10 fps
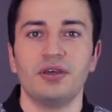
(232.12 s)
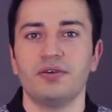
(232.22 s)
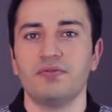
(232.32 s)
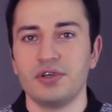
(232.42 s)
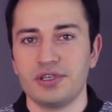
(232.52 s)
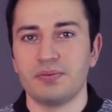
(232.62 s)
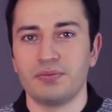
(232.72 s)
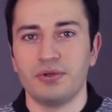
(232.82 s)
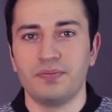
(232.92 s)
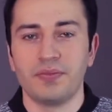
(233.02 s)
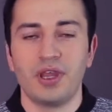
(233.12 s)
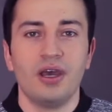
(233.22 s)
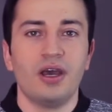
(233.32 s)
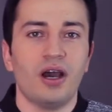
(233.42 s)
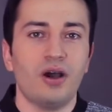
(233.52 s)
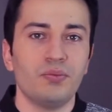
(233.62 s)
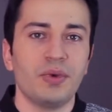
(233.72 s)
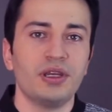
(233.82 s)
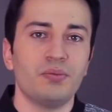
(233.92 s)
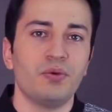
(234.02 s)
For example, how
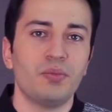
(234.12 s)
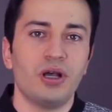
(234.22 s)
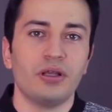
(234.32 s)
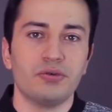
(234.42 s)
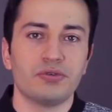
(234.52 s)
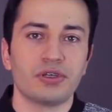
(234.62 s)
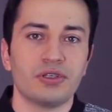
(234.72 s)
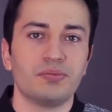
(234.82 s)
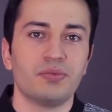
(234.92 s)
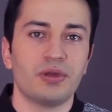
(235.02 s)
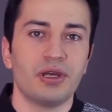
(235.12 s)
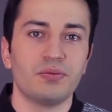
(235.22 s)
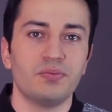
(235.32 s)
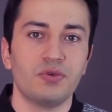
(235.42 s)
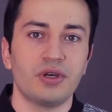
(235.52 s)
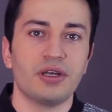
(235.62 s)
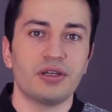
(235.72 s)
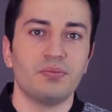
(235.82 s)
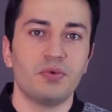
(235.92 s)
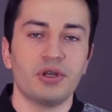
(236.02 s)
many mobile users can book an
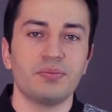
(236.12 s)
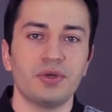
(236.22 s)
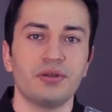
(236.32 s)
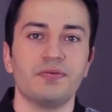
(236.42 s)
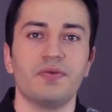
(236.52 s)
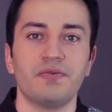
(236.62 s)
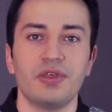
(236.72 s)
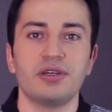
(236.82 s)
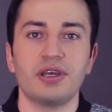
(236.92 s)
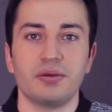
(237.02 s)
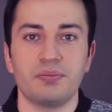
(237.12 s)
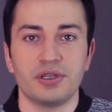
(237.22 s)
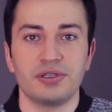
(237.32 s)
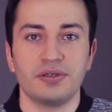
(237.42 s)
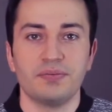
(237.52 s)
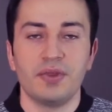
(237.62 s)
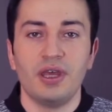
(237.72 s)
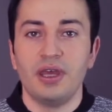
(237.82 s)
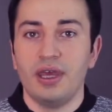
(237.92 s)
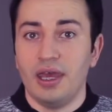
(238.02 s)
appointment with the therapist?
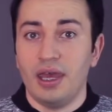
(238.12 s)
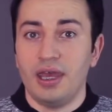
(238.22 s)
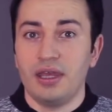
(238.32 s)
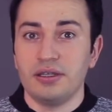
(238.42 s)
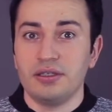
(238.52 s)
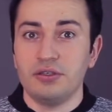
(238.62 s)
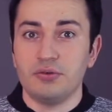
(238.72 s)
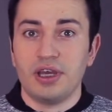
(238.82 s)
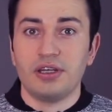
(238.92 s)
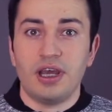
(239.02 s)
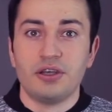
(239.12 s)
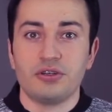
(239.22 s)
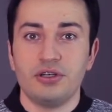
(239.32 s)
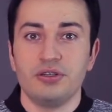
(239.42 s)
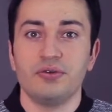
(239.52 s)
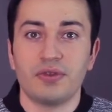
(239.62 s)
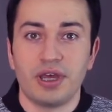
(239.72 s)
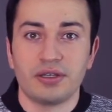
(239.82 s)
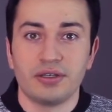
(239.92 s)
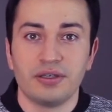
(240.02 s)
And you can actually do that